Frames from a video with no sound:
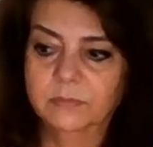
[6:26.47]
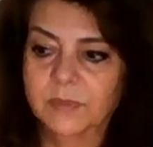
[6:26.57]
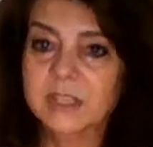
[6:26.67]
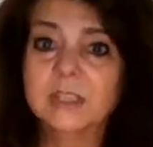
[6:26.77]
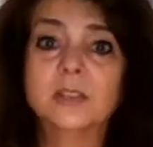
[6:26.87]

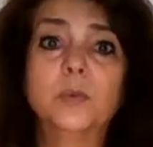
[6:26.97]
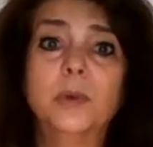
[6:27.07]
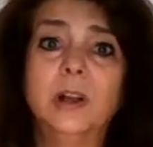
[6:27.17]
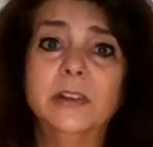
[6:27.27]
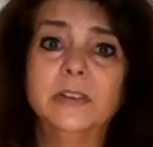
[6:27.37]
This is a
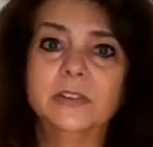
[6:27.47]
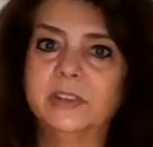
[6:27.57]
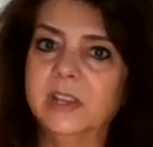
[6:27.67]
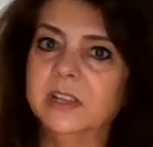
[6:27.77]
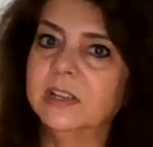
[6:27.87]
real
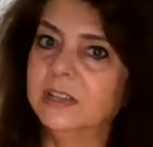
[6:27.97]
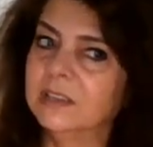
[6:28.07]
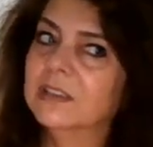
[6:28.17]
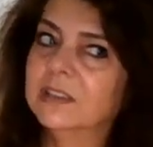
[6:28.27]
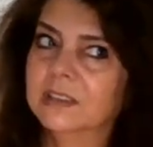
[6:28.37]
understanding
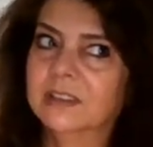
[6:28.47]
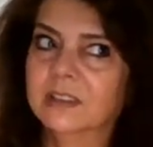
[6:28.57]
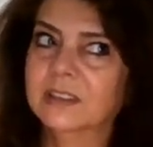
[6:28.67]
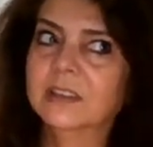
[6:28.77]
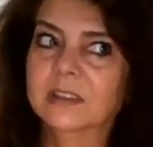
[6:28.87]

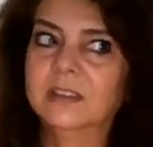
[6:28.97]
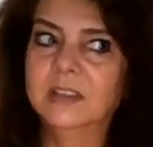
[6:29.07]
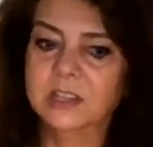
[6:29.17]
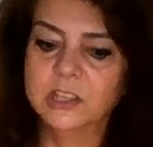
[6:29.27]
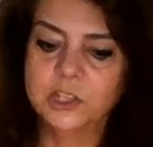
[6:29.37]

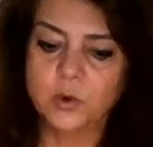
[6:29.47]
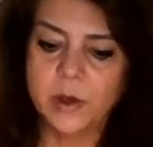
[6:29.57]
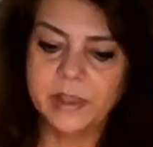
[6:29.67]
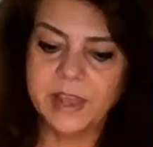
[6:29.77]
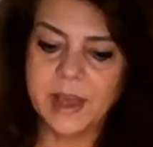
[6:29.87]
that the joy
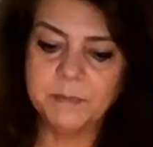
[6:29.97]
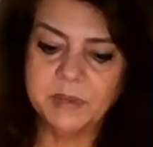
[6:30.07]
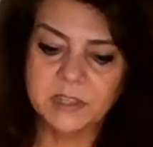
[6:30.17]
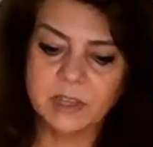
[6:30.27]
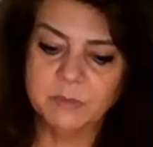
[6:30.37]
and the
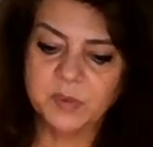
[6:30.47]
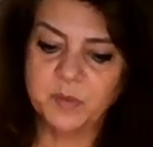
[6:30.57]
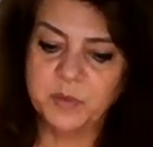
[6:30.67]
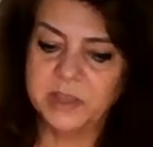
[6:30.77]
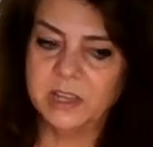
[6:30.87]
happiness comes
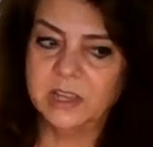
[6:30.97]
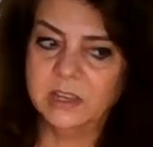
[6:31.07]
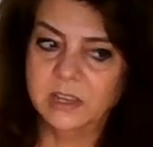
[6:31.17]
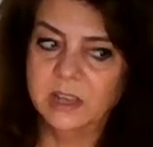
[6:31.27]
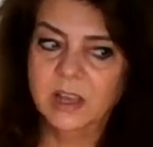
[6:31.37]
from within,
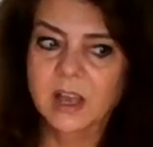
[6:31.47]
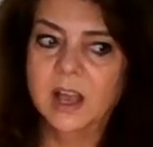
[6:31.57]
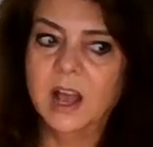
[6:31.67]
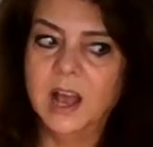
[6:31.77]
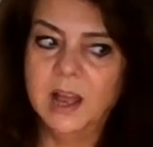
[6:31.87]

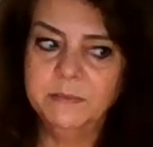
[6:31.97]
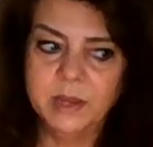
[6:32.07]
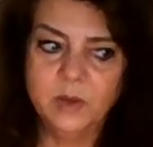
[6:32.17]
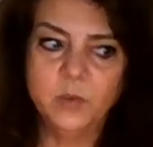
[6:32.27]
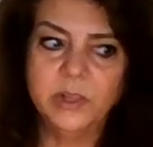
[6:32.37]
and
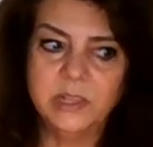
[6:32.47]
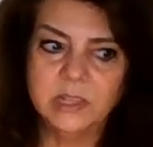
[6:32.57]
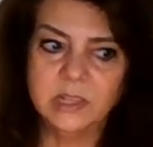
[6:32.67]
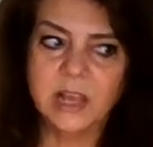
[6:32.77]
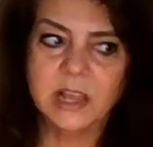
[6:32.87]
being willing
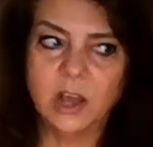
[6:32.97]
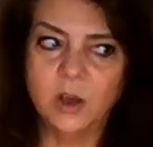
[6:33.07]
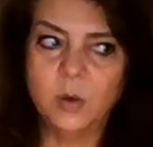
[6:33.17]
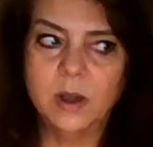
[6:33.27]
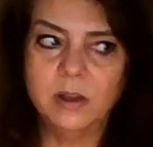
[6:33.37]
to let
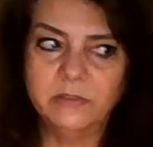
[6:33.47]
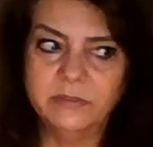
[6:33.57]
go of